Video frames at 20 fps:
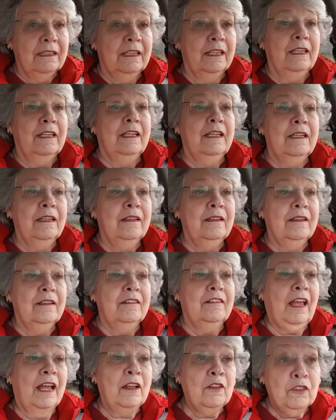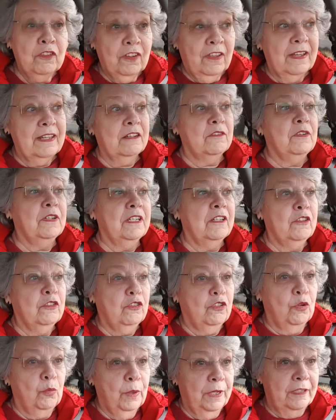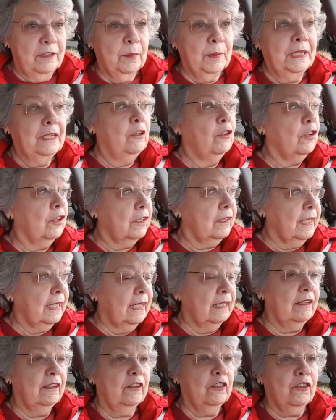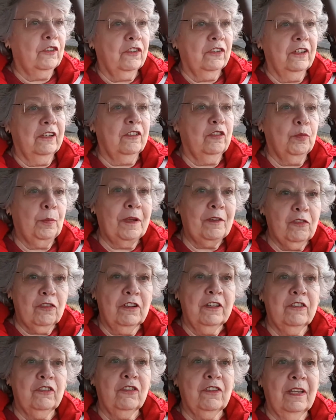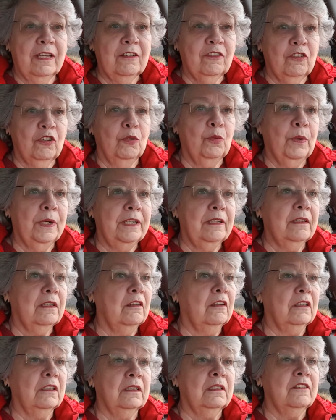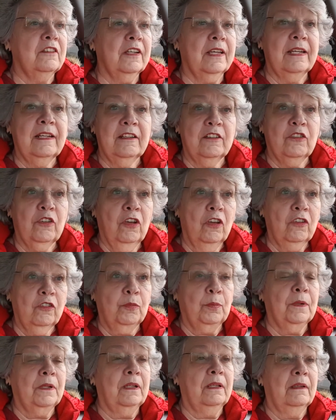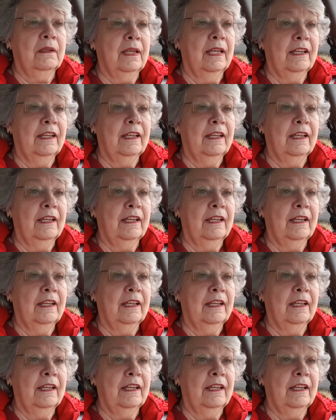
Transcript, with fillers: The downside of it is you wait a bit longer to get in to see a specialist, and you wait longer to get into hospital.